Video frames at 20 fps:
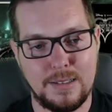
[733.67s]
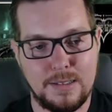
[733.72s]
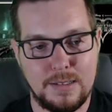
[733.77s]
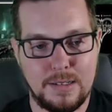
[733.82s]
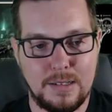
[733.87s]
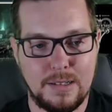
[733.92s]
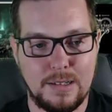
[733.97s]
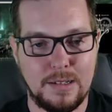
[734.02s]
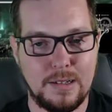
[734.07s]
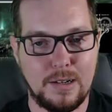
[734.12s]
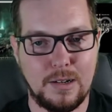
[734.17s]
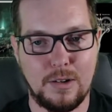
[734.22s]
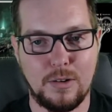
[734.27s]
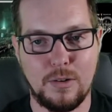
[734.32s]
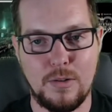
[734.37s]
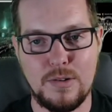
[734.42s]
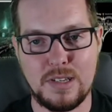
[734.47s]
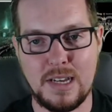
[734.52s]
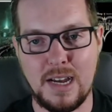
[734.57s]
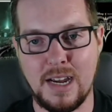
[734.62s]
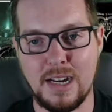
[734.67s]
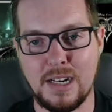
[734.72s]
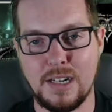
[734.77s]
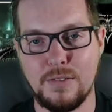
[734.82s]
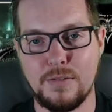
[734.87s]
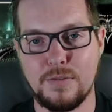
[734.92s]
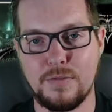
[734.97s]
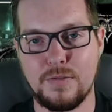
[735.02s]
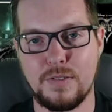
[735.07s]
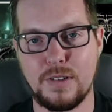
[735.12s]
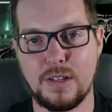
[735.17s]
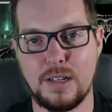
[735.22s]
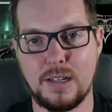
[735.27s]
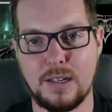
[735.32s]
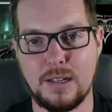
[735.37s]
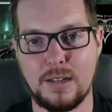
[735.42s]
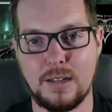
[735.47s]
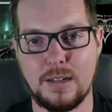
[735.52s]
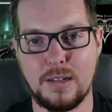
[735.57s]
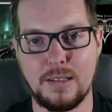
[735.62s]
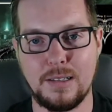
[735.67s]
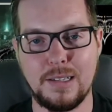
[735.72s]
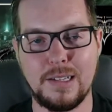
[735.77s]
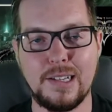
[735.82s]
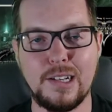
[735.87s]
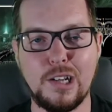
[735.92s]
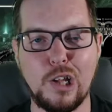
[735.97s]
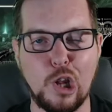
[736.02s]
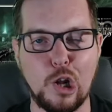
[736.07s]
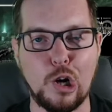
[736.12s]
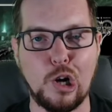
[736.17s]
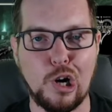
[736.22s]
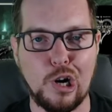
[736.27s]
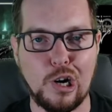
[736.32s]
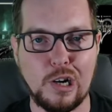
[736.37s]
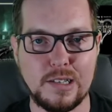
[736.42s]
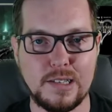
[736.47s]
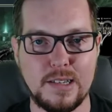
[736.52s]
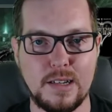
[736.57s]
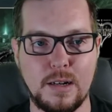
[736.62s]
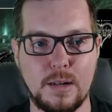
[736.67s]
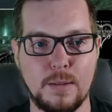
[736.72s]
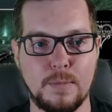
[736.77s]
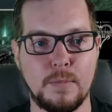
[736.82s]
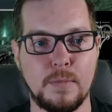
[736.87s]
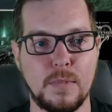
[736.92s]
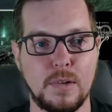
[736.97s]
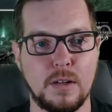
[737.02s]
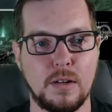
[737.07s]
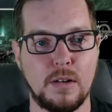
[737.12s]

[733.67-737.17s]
you know, it was kind of a little irksome